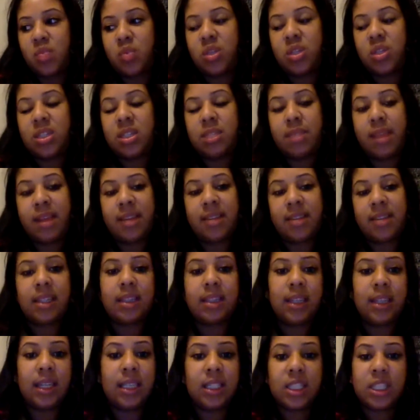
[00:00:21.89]
which is
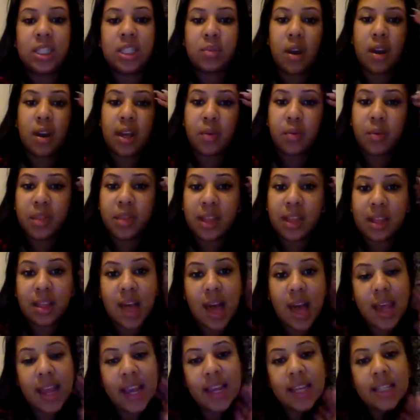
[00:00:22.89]
basically just working with
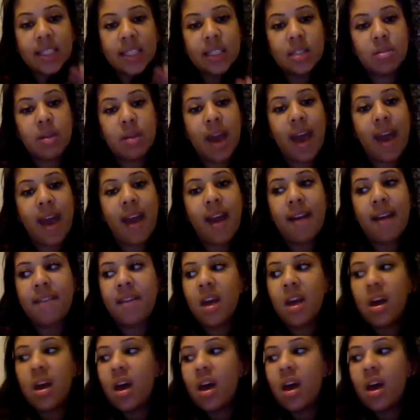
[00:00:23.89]
clients who have